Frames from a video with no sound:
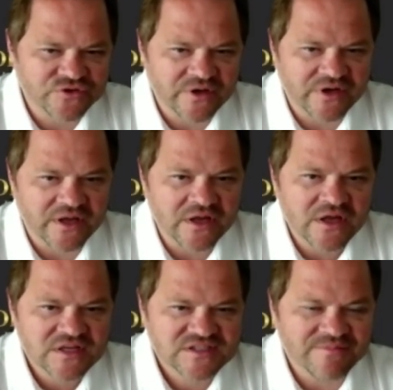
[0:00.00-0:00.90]

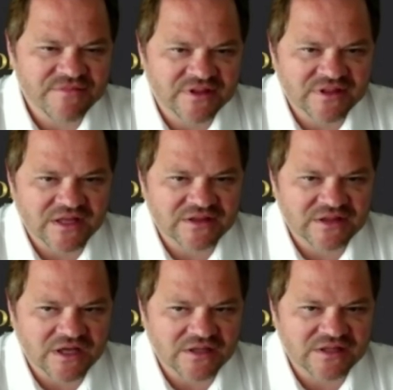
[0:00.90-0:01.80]
opportunity, something
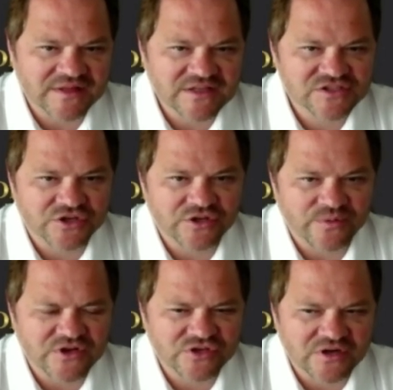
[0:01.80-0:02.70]
that the next
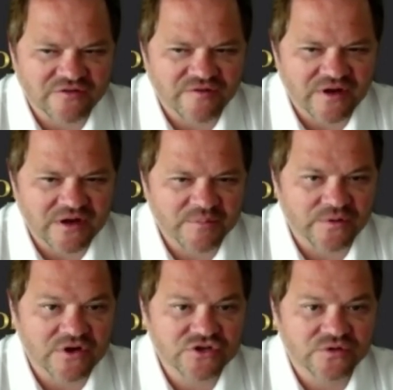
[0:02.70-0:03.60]
generation of
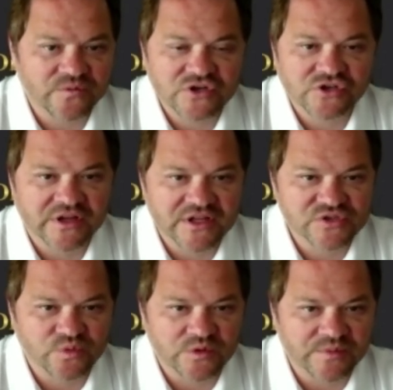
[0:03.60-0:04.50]
Belarusian and Russian
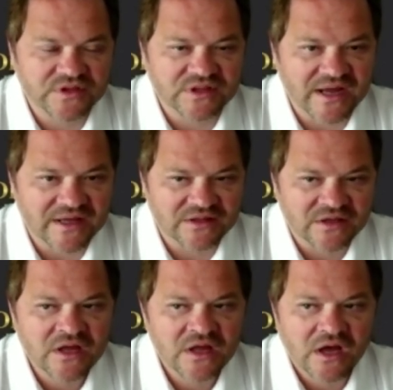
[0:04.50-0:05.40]
kids would be
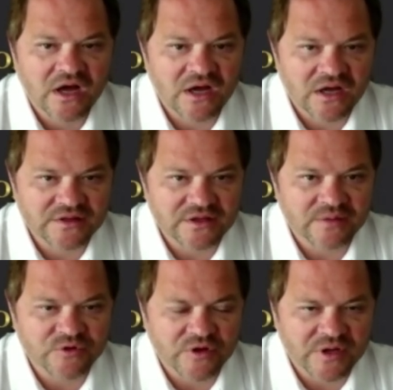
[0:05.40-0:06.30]
denied.
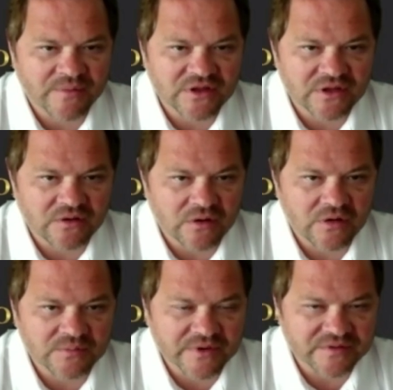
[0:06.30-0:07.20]
I'm talking about
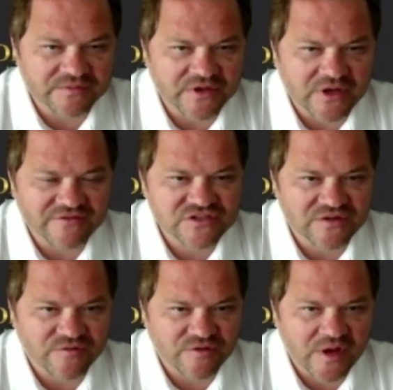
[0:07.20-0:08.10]

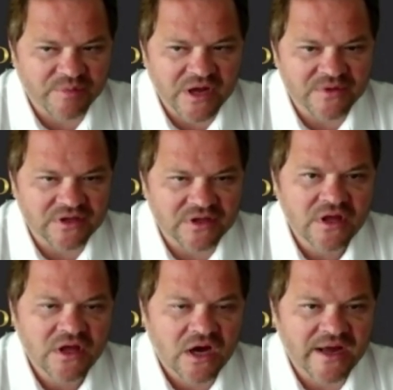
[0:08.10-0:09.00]
obviously for the
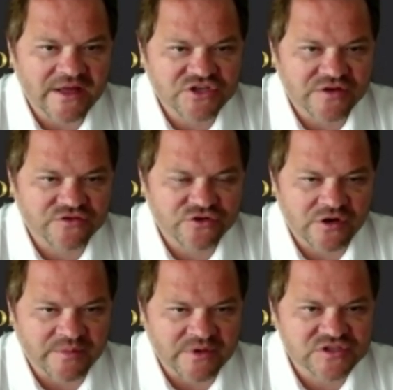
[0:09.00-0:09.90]
upcoming IHF
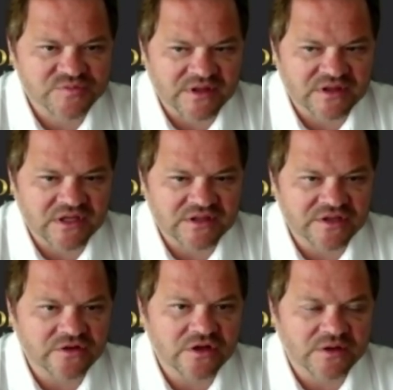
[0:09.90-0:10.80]
tournaments, but
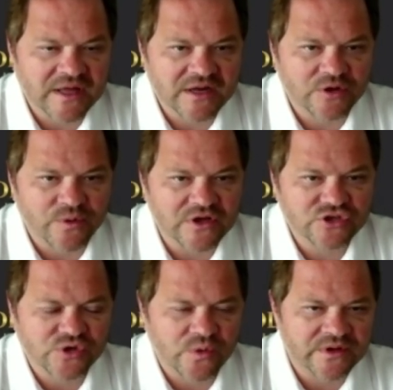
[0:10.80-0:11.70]
Danilo had a great
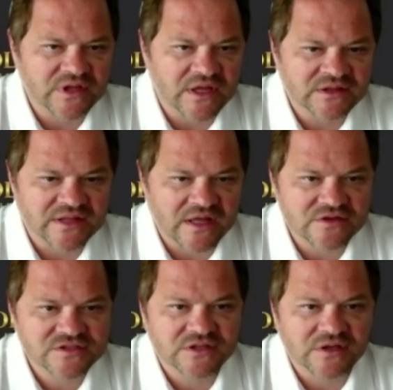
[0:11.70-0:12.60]
showing in
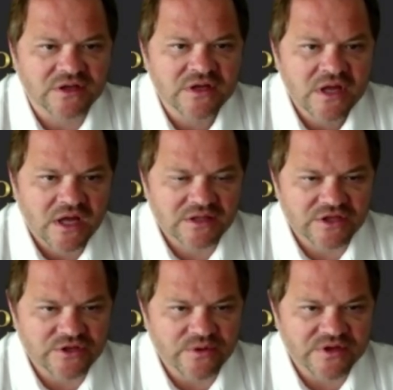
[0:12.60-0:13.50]
Dallas at
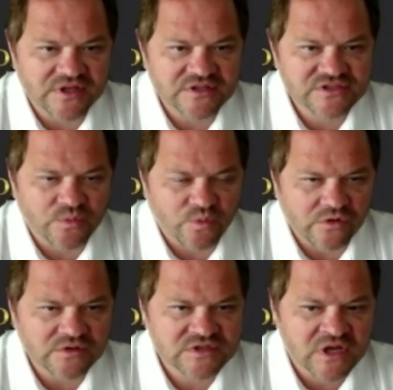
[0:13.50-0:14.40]
the U18s, the
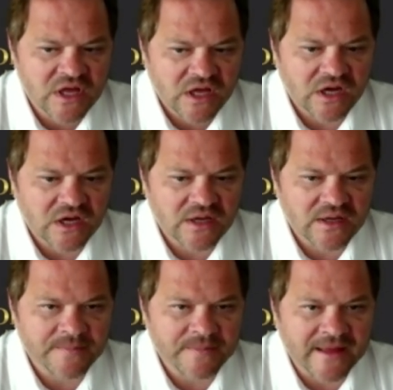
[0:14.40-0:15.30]
Worlds,
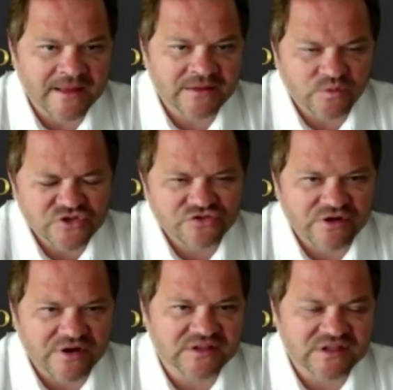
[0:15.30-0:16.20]
and was
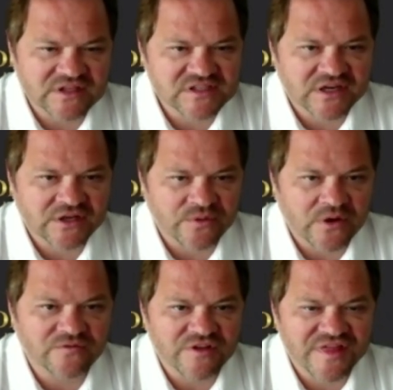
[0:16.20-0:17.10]
drafted in the second
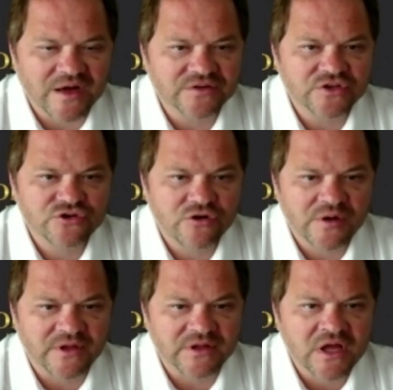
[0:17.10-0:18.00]
round. Without the
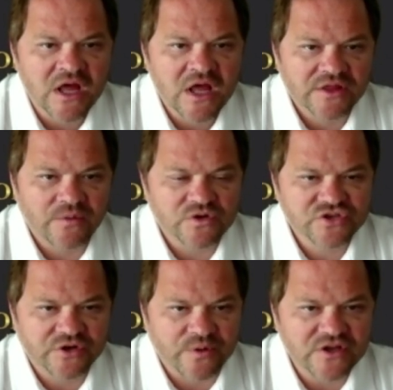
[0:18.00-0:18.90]
tournament, there
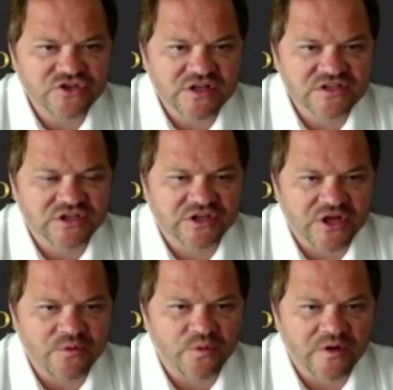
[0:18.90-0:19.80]
was a great chance that
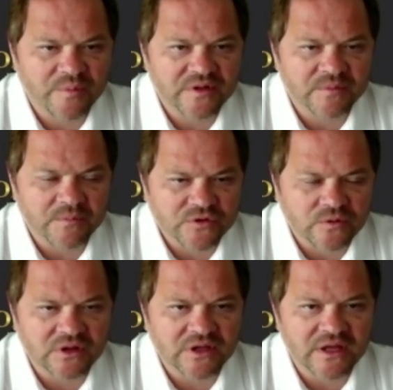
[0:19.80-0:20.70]
he would have been